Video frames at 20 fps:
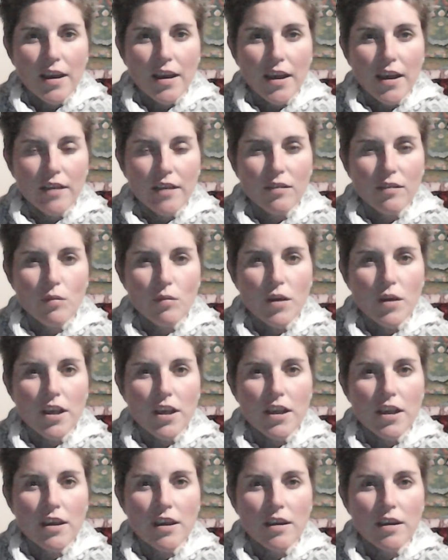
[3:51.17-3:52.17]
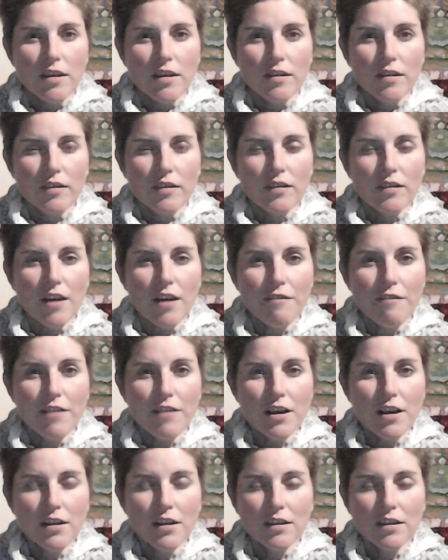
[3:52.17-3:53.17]
as we
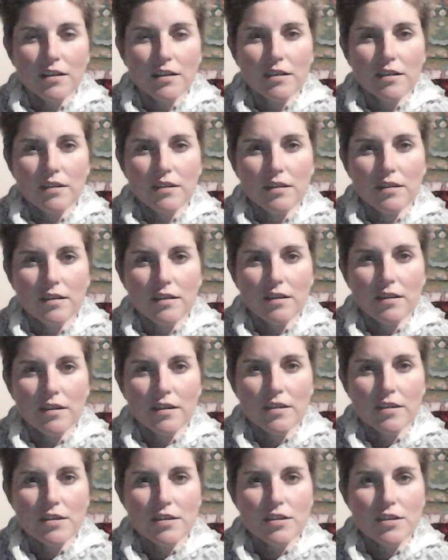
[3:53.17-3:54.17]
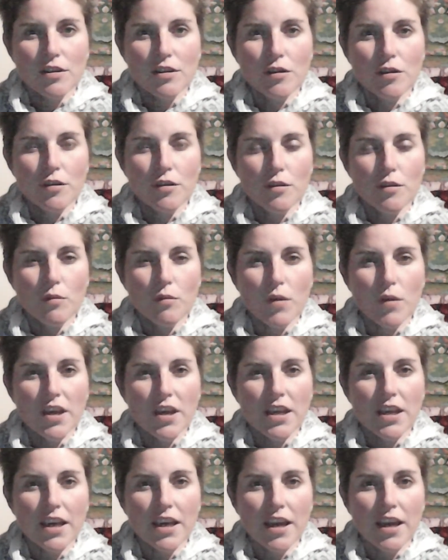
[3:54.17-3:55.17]
suffer so that we
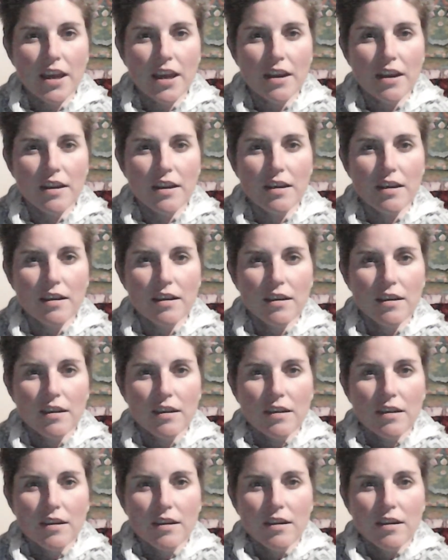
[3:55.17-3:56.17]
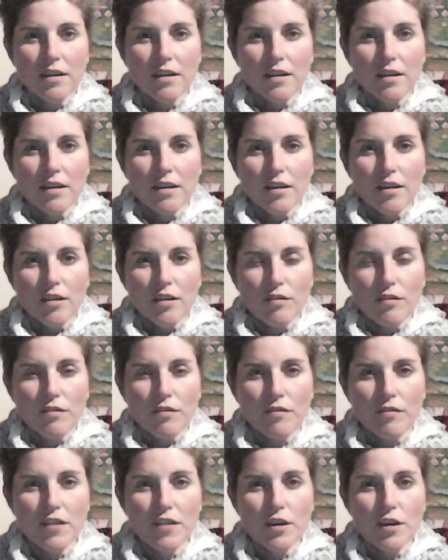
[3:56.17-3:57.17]
can
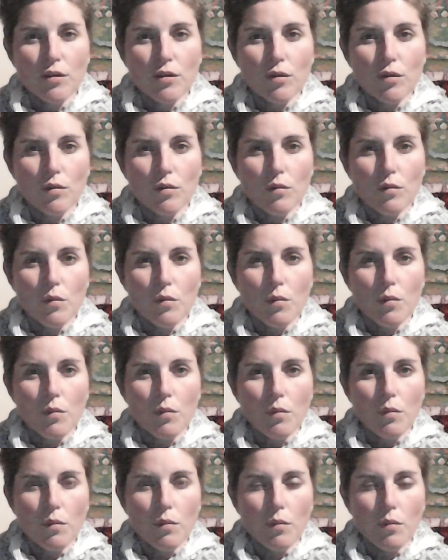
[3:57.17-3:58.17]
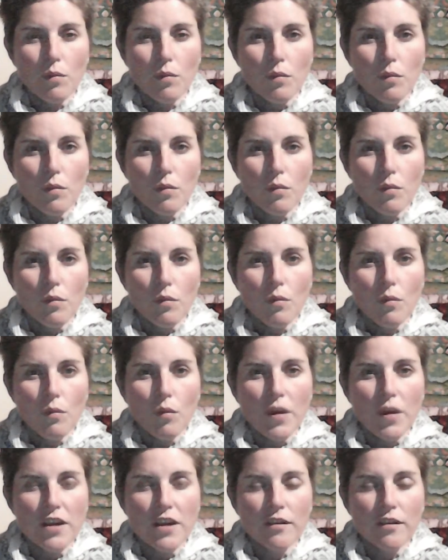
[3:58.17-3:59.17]
feel
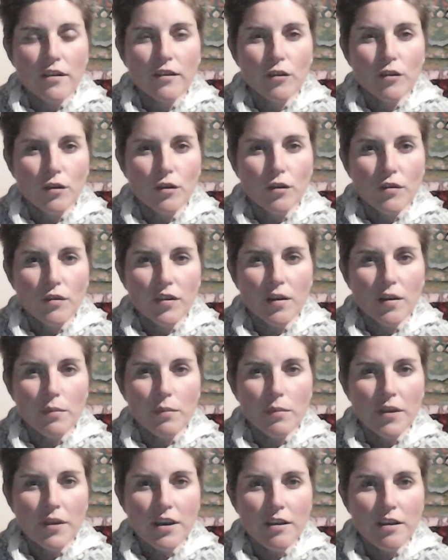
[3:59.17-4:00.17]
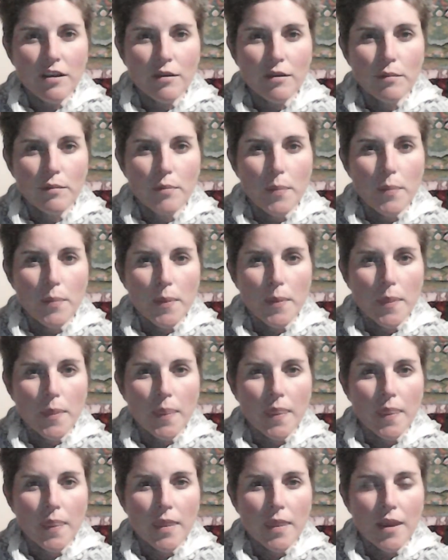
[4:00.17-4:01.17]
we deserve something,
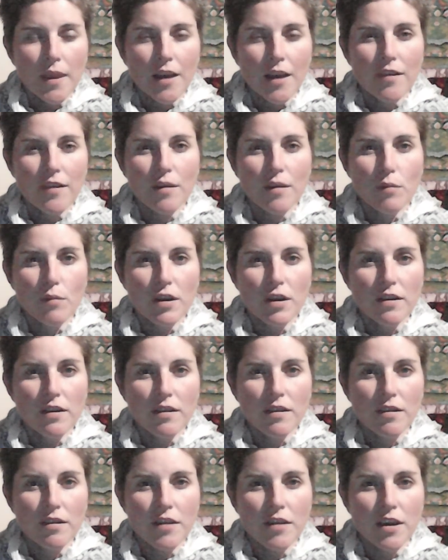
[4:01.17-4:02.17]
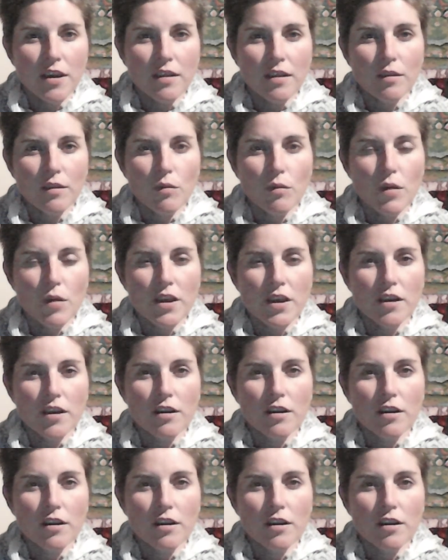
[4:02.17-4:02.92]
and then we think that we can